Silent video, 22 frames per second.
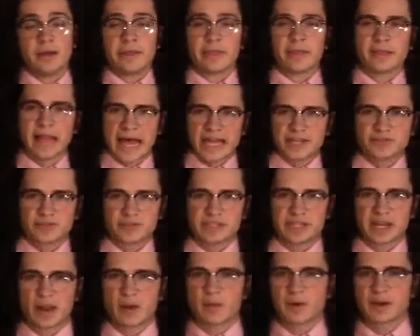The last
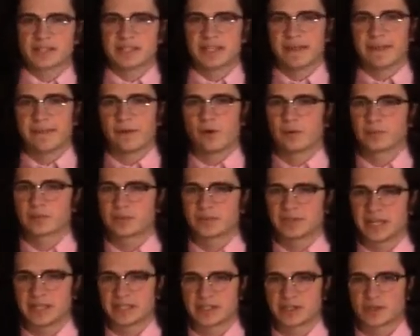reason I want to say that homeschool
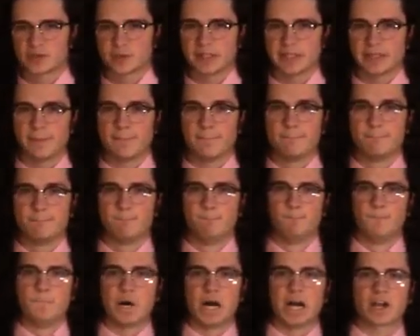dances are really
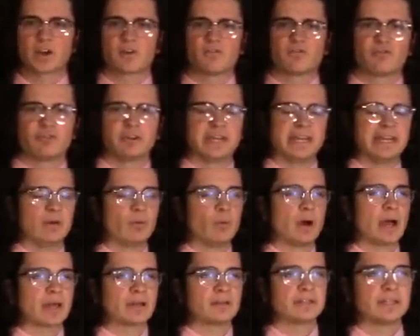buck freaking
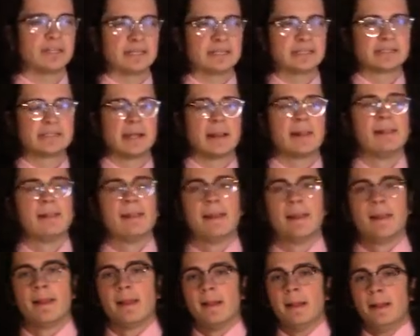wild is
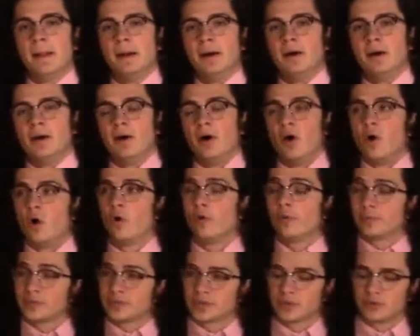
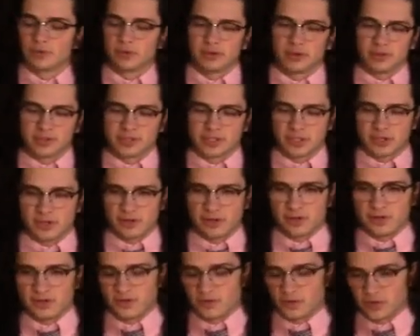homeschoolers
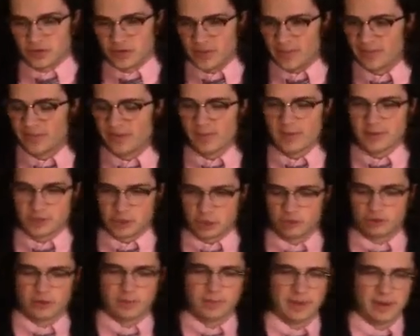are some of the most
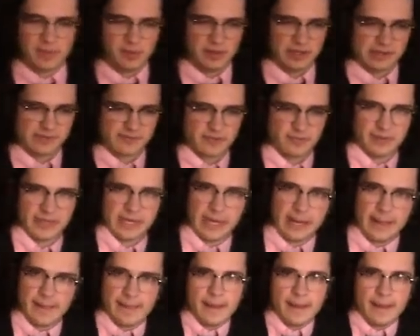extreme people you ever meet.